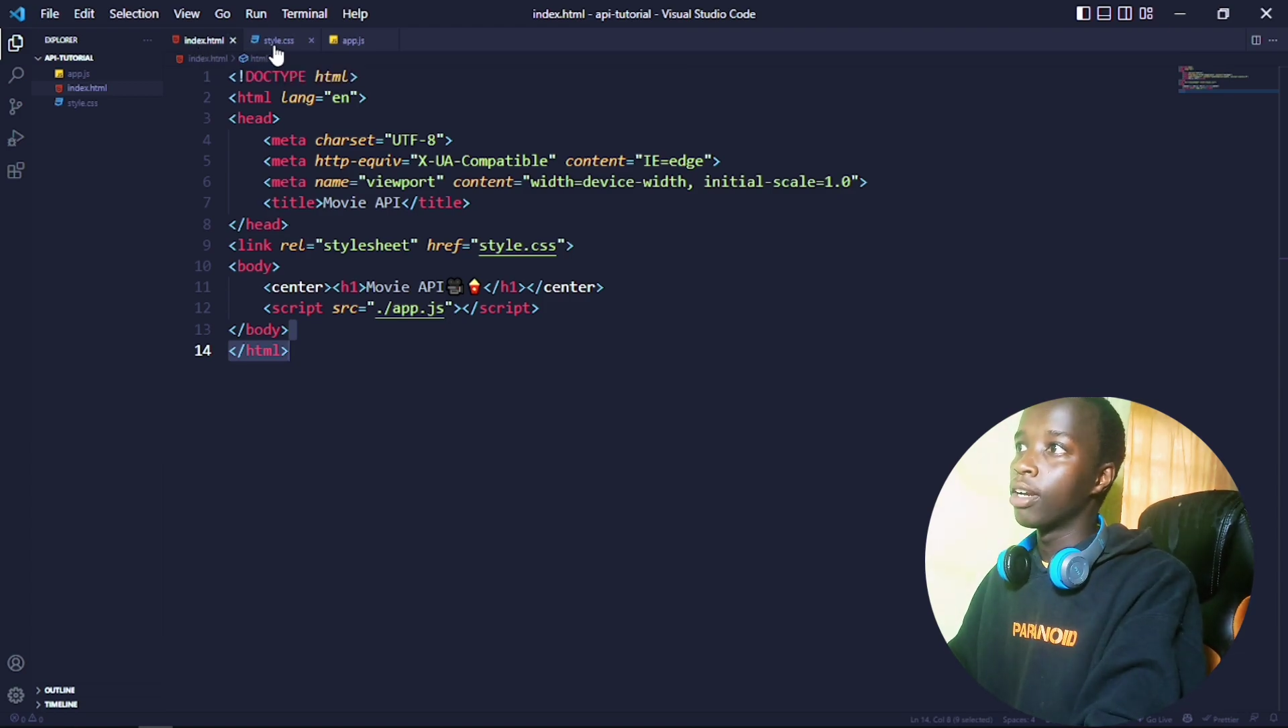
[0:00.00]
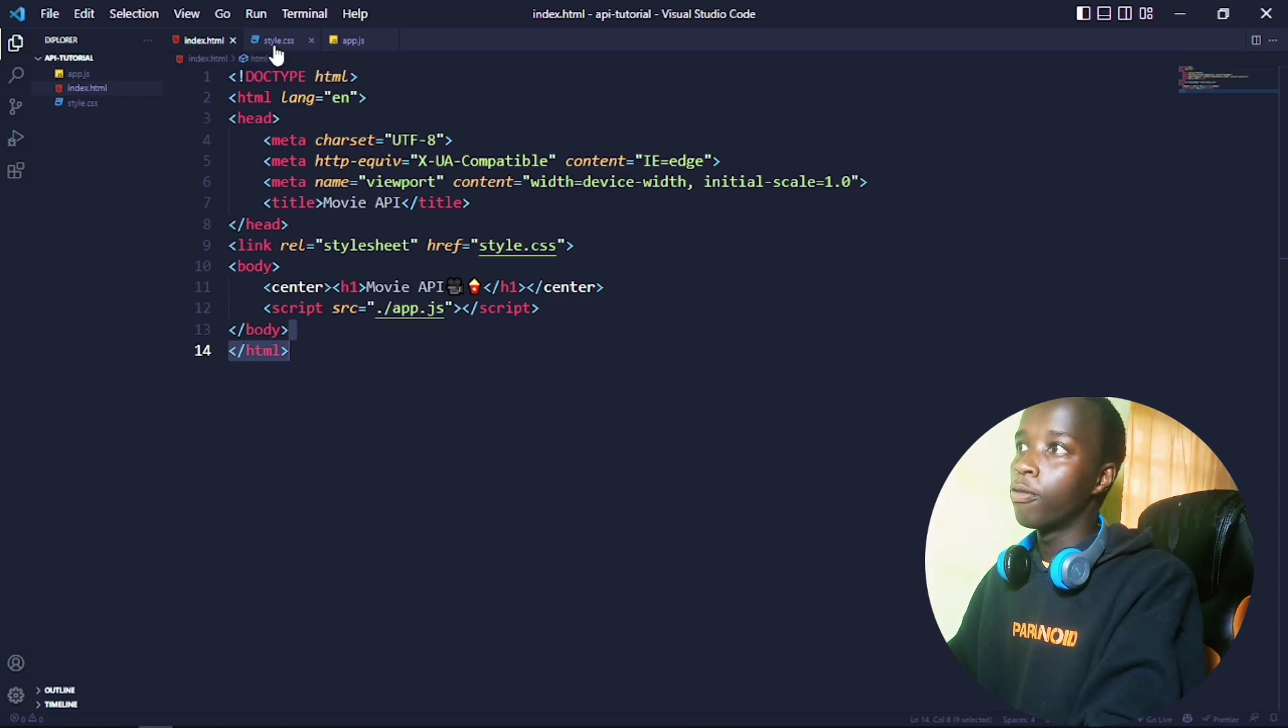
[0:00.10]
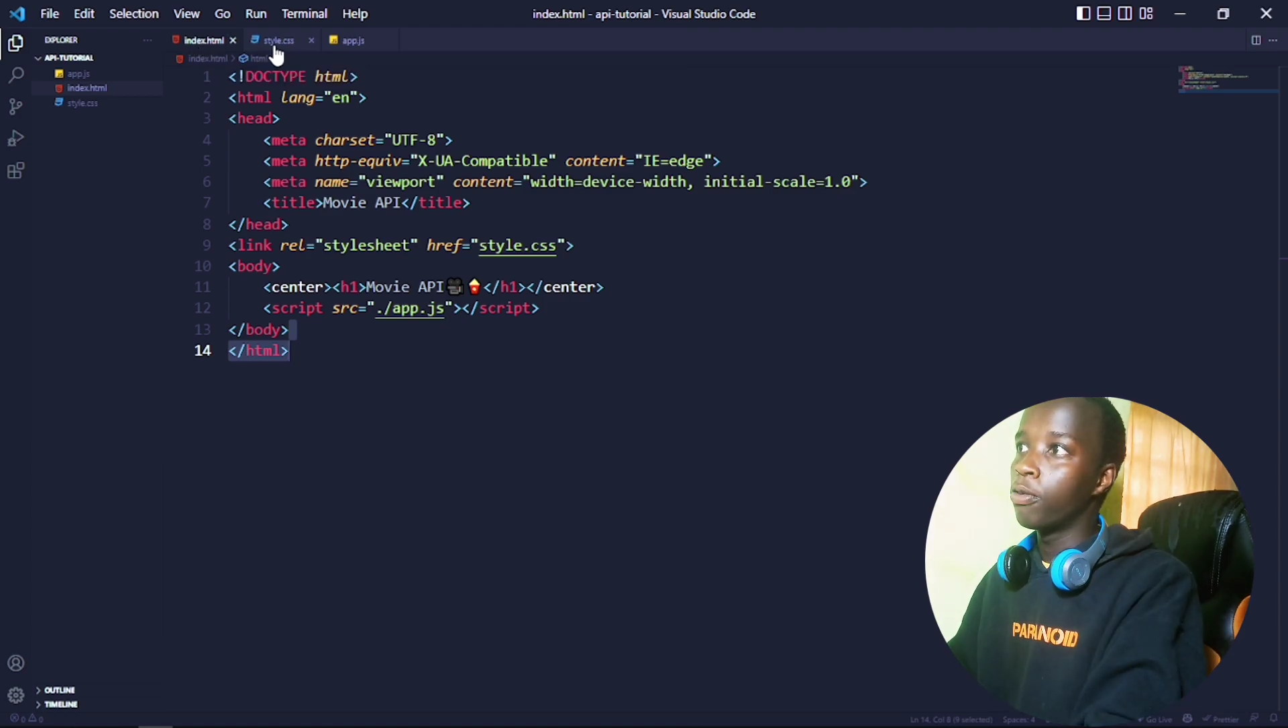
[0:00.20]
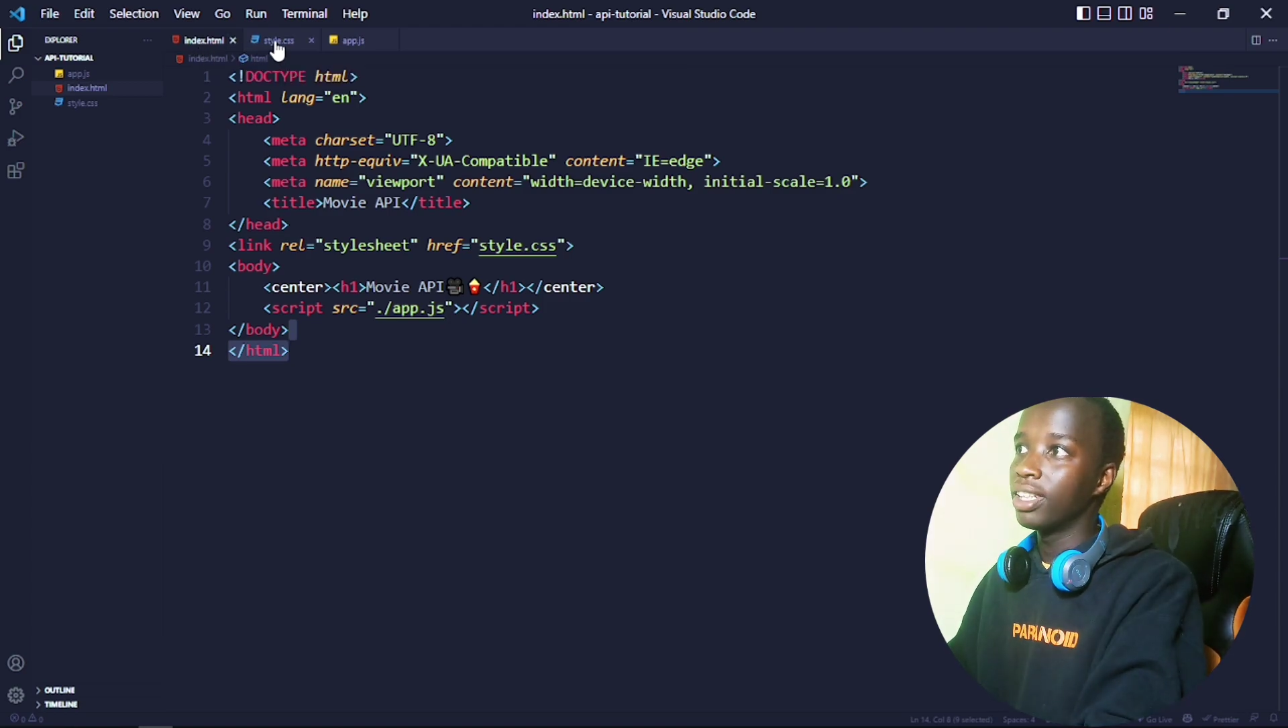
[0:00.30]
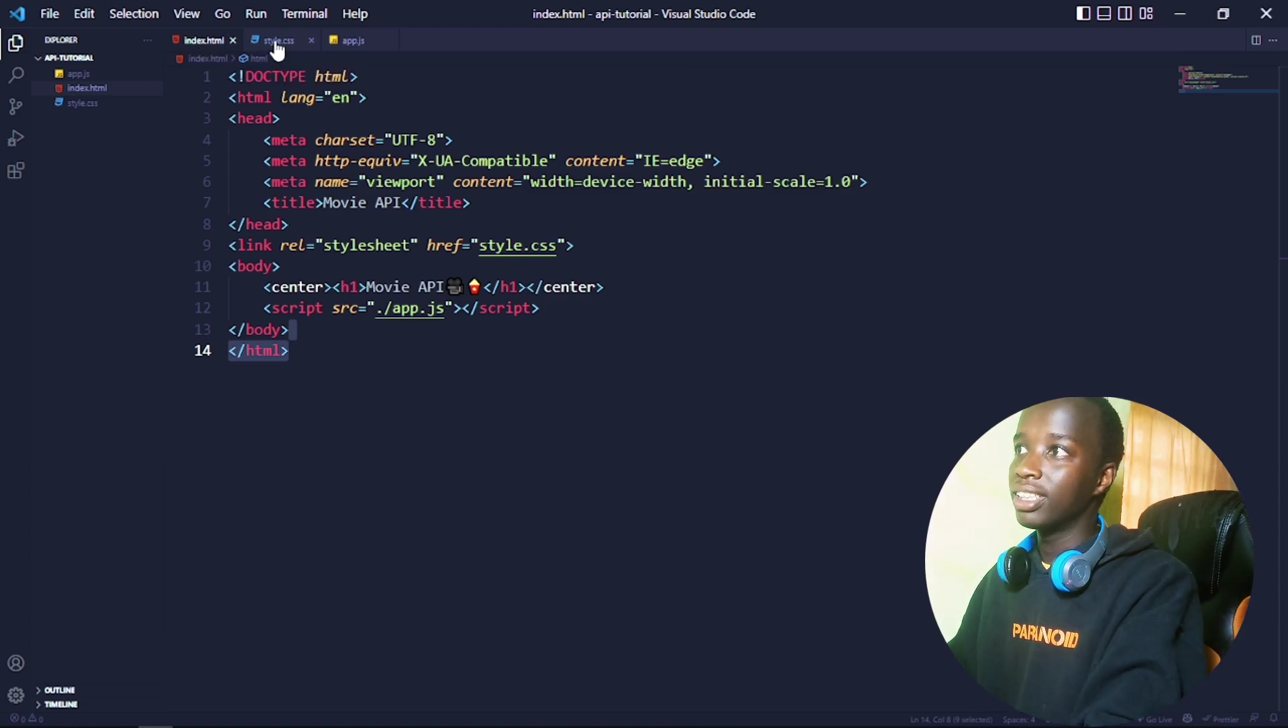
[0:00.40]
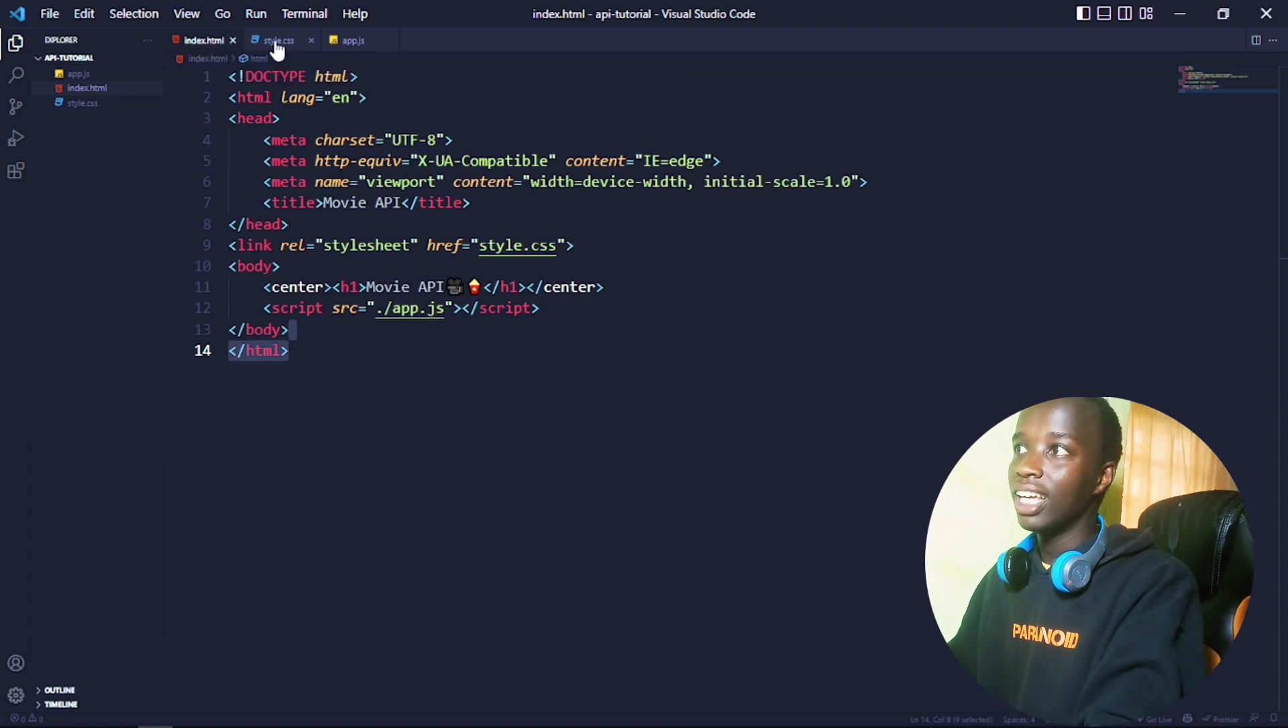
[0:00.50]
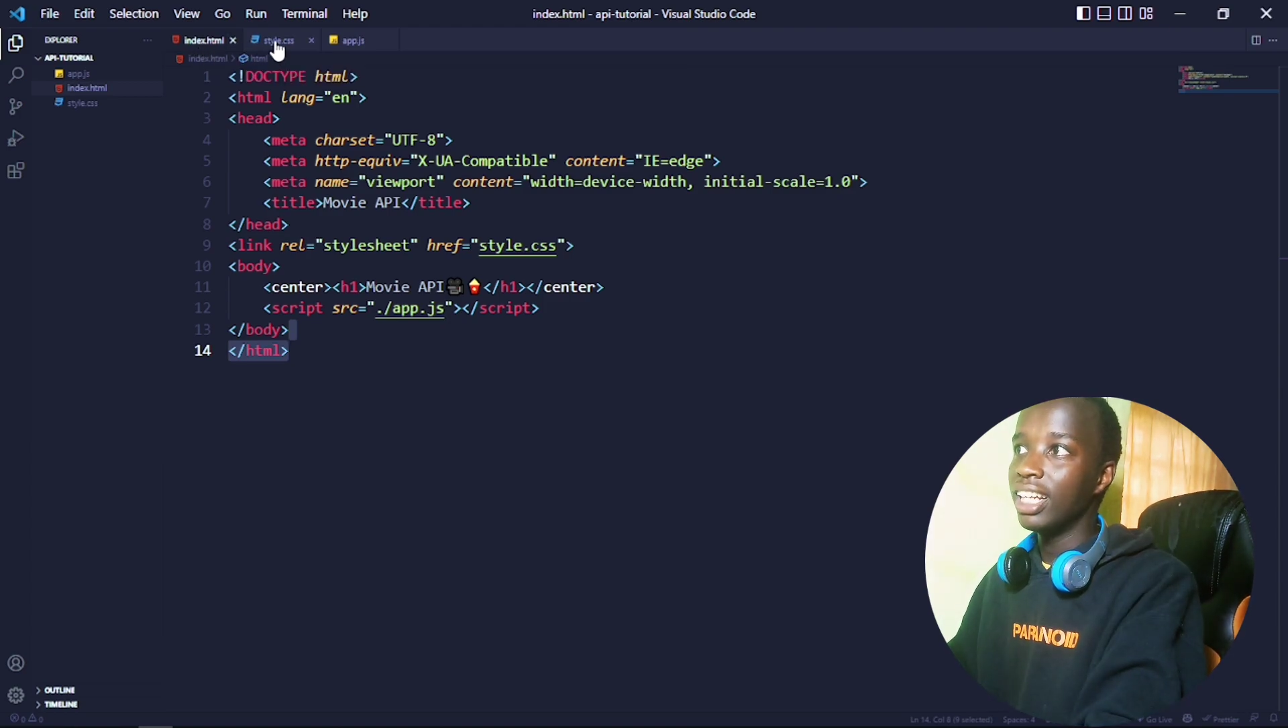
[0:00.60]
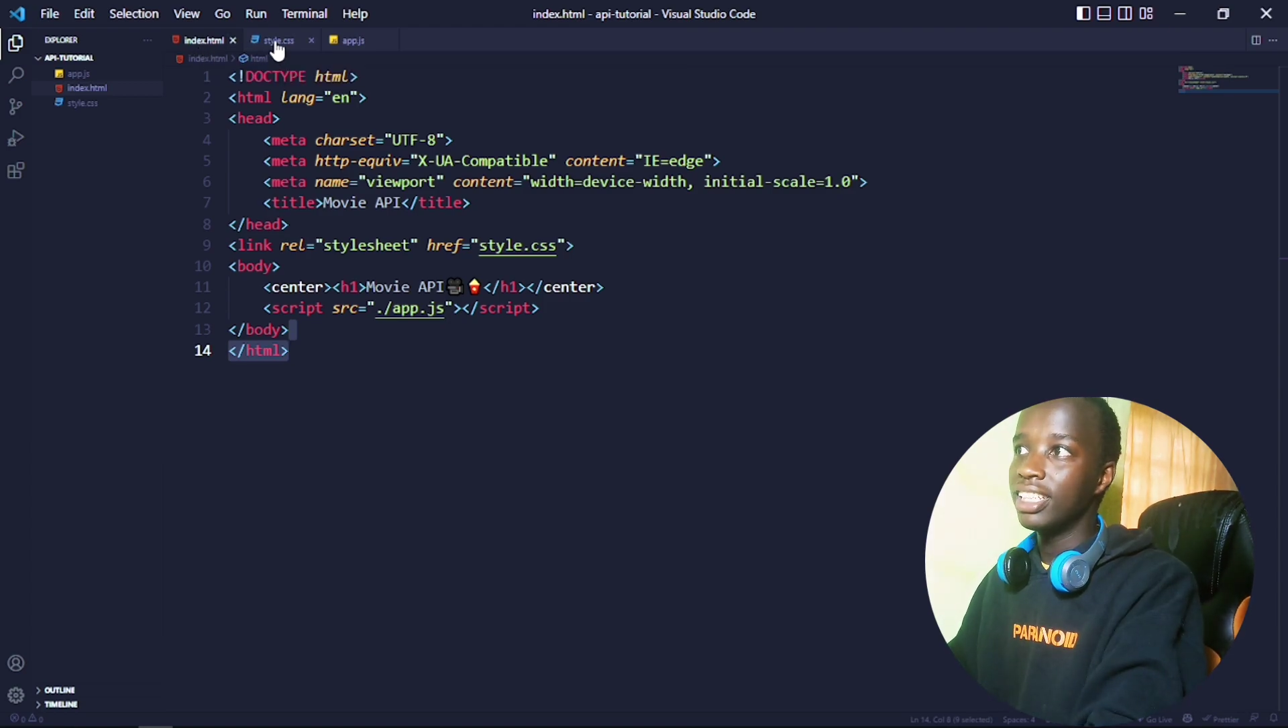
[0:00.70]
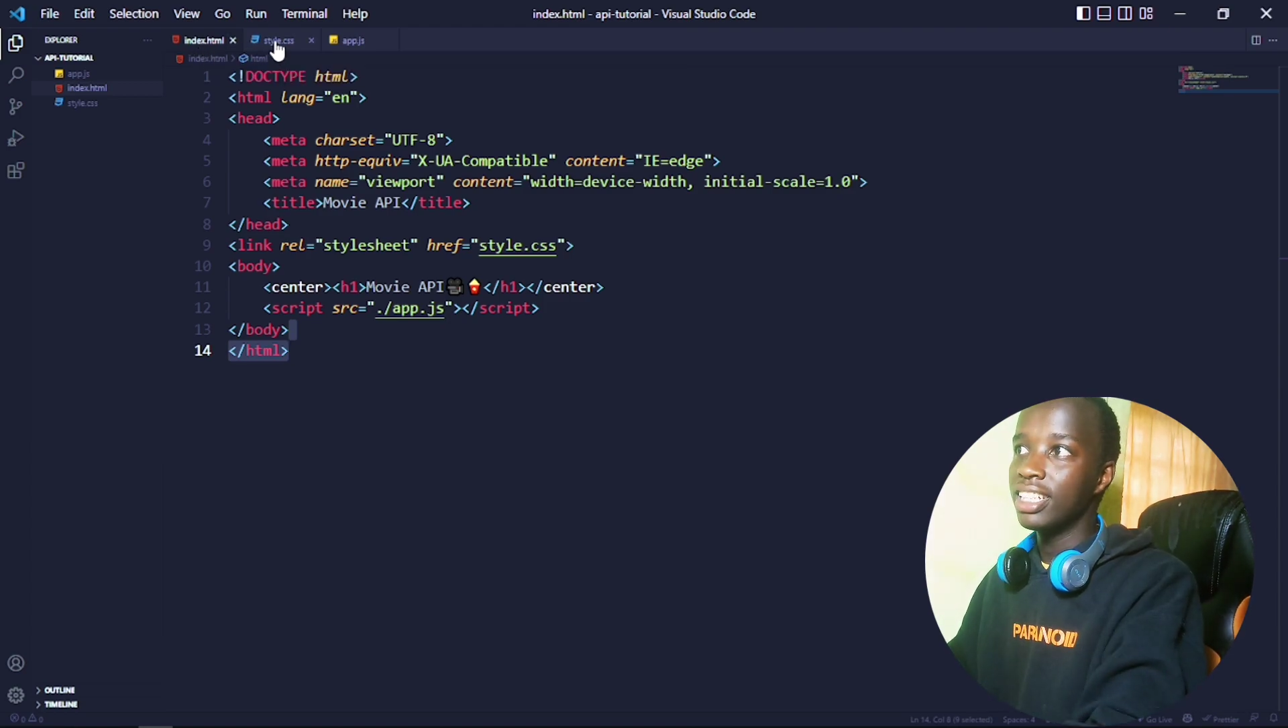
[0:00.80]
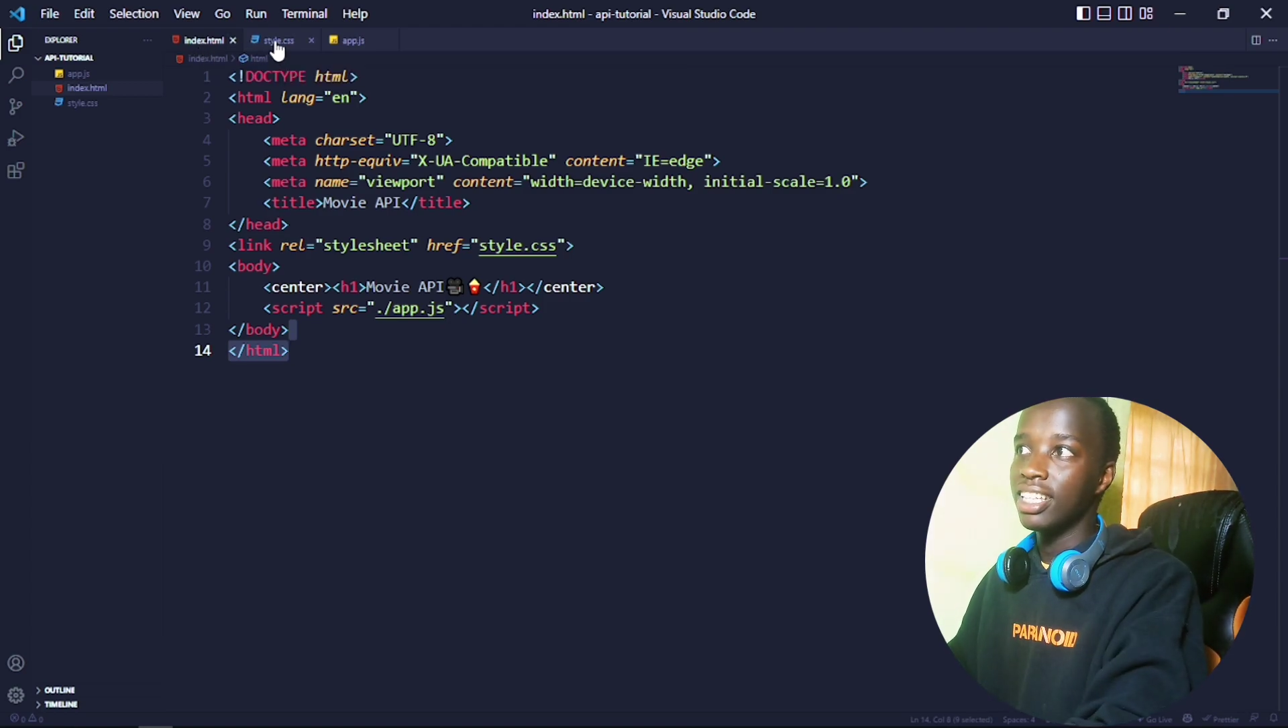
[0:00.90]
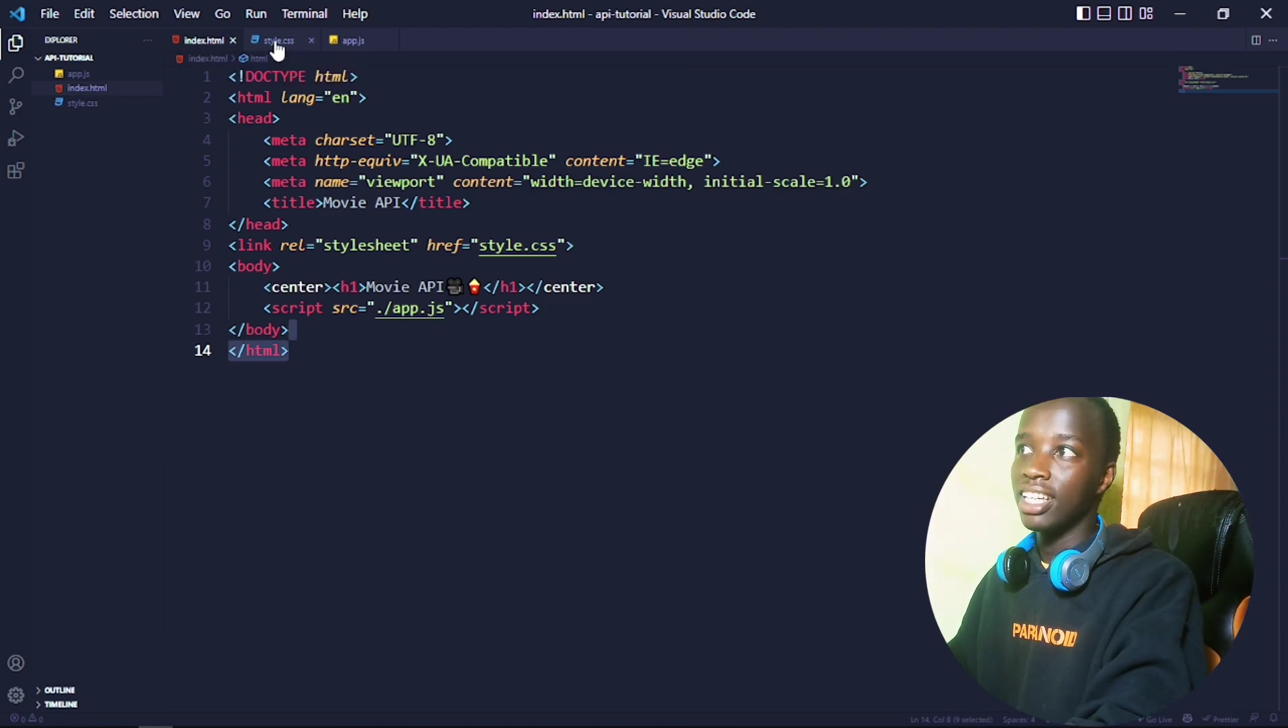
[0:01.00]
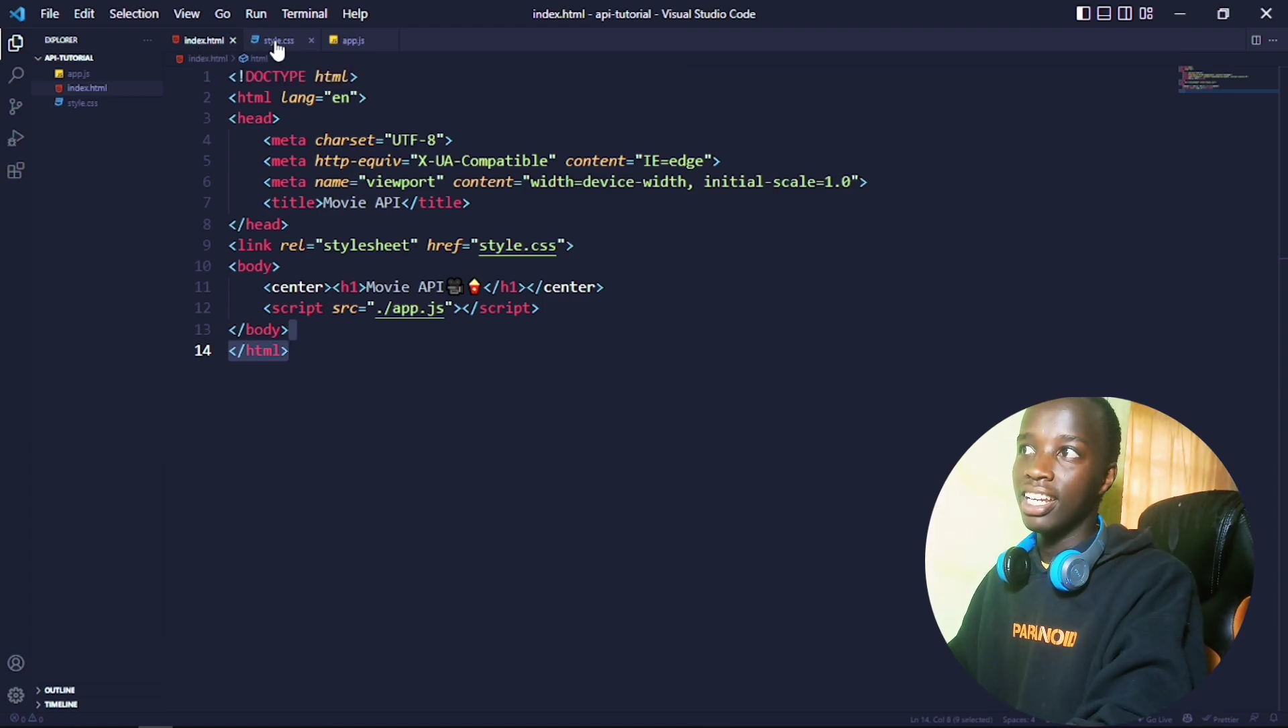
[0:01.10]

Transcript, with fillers: For the style sheets,